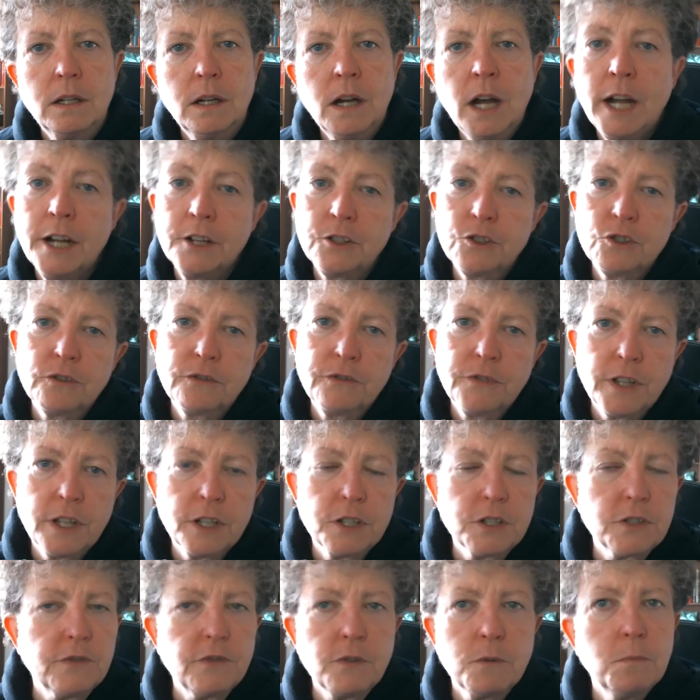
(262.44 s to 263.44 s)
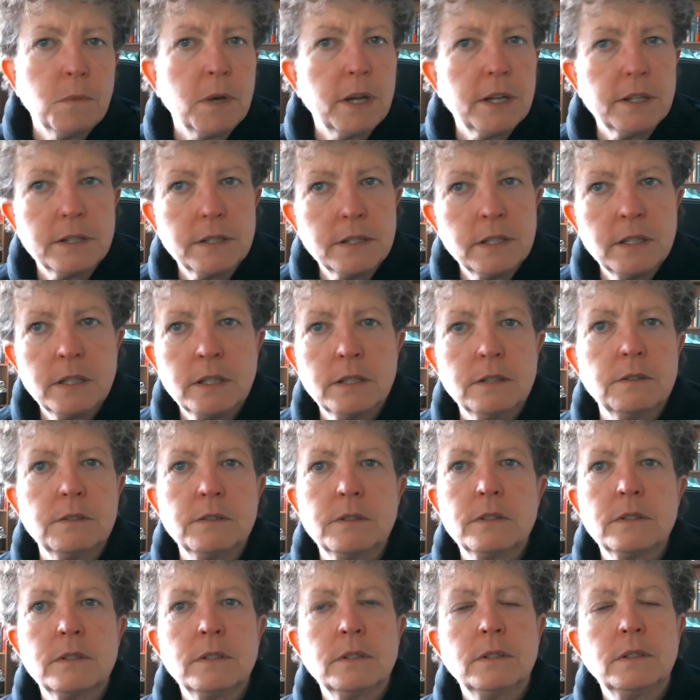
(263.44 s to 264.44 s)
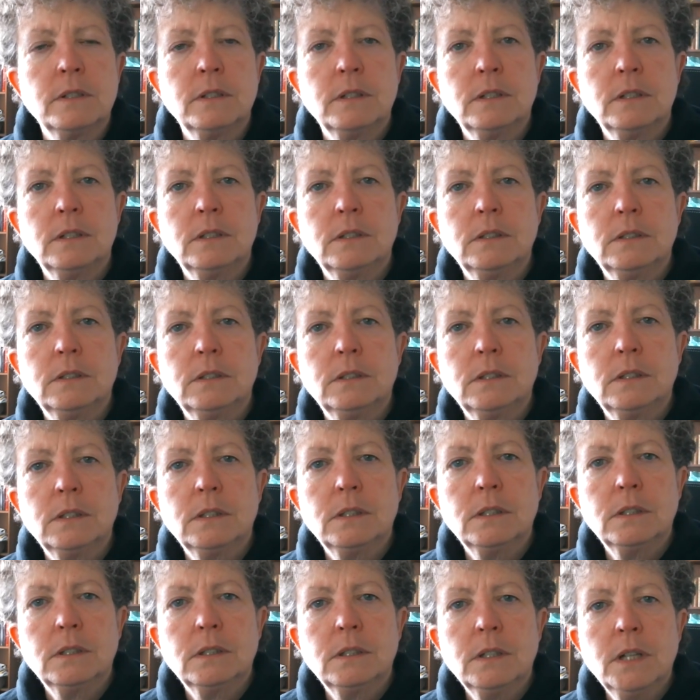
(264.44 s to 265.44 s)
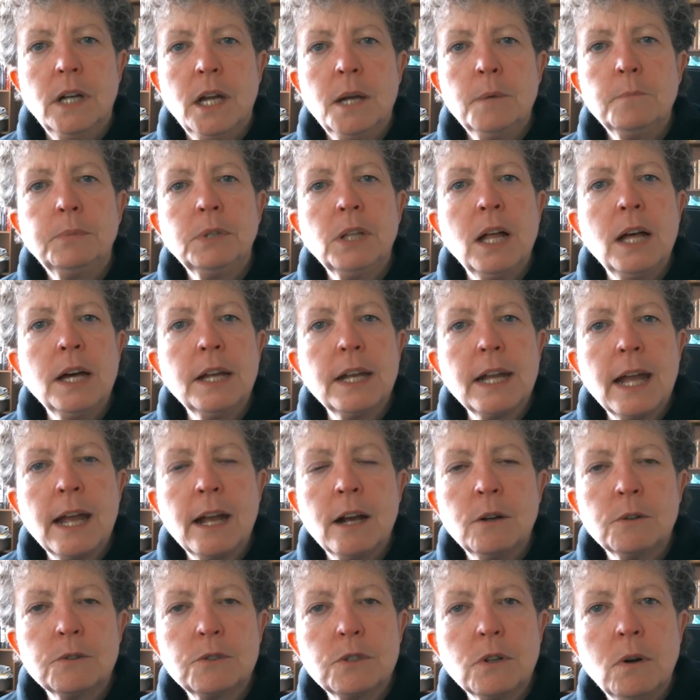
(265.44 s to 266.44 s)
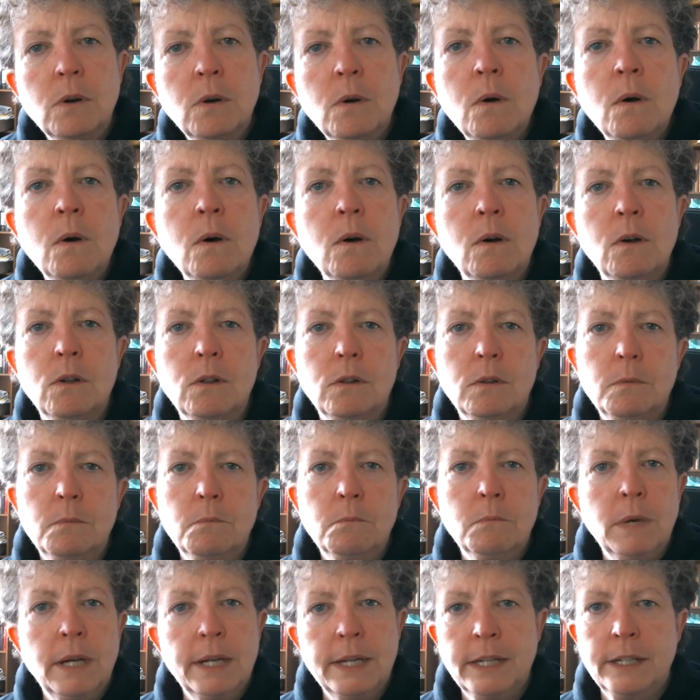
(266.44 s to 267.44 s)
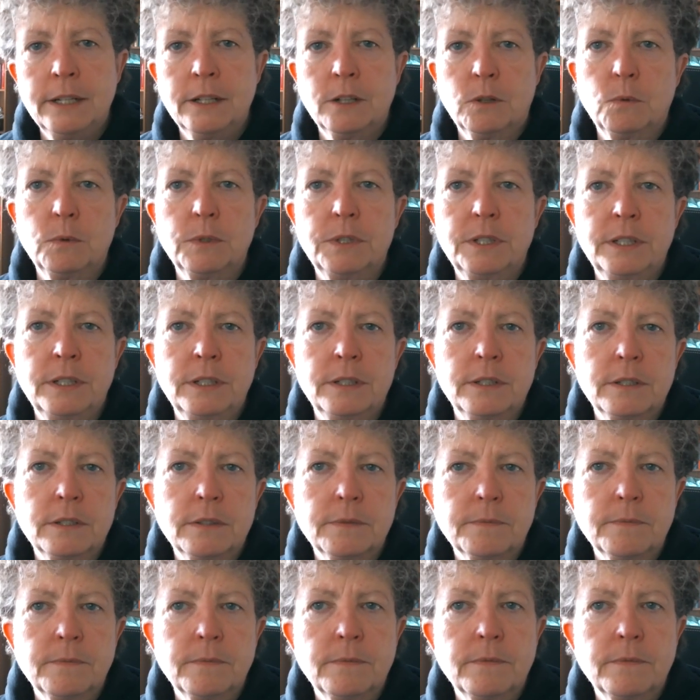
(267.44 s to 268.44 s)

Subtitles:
Hide your face from my sins, and blot out all my iniquities.